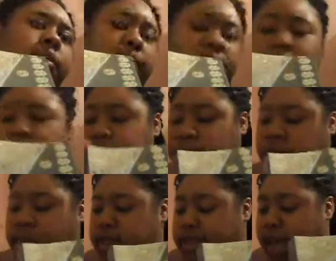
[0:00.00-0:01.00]
yeah.
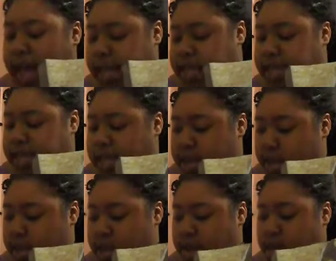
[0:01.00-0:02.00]
So that's
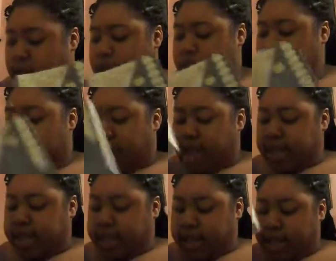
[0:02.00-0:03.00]

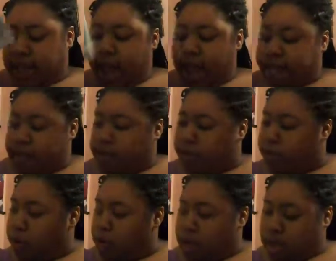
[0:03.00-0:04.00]
the last
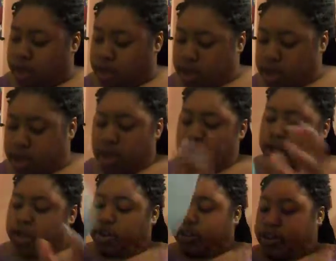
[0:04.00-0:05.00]
book.
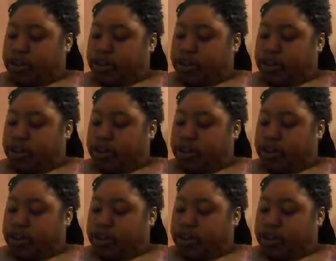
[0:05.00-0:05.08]
There's